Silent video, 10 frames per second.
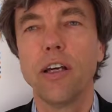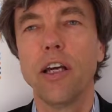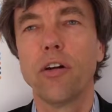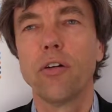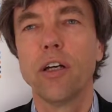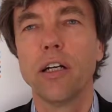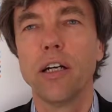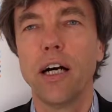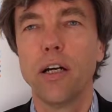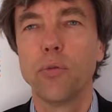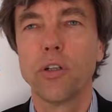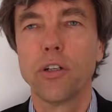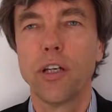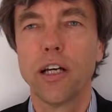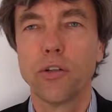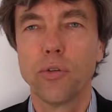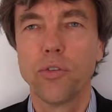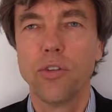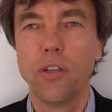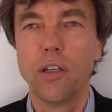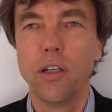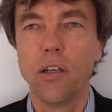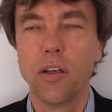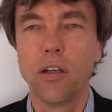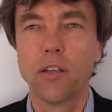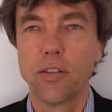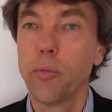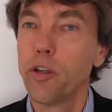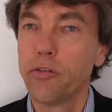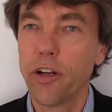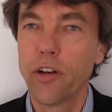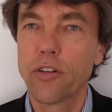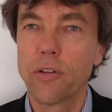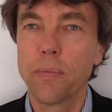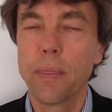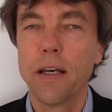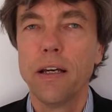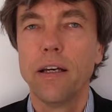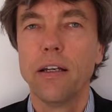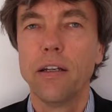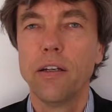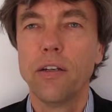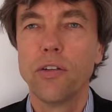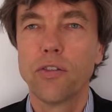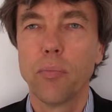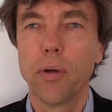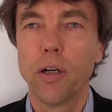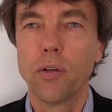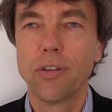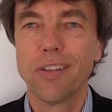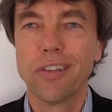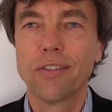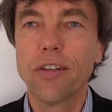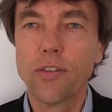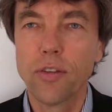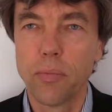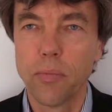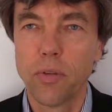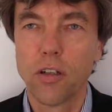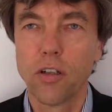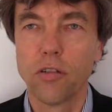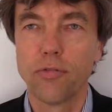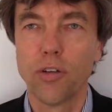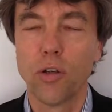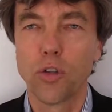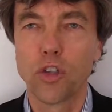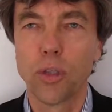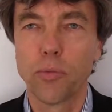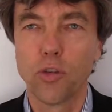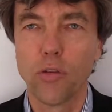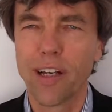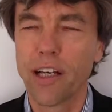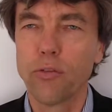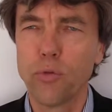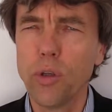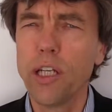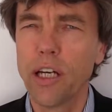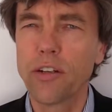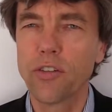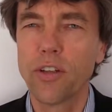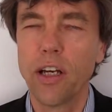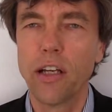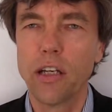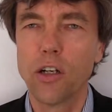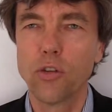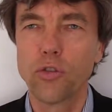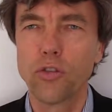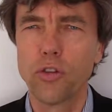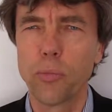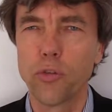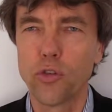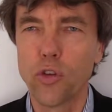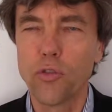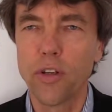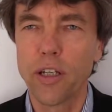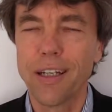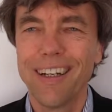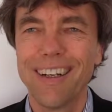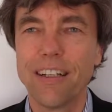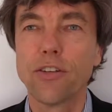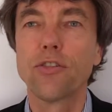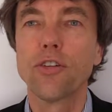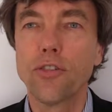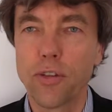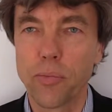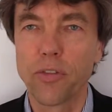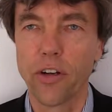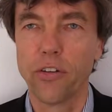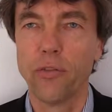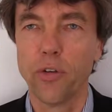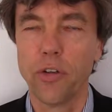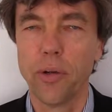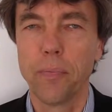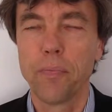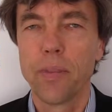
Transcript: area I would like to see some innovation is about the system of ocean observing and really understanding ocean observing as a systems activity.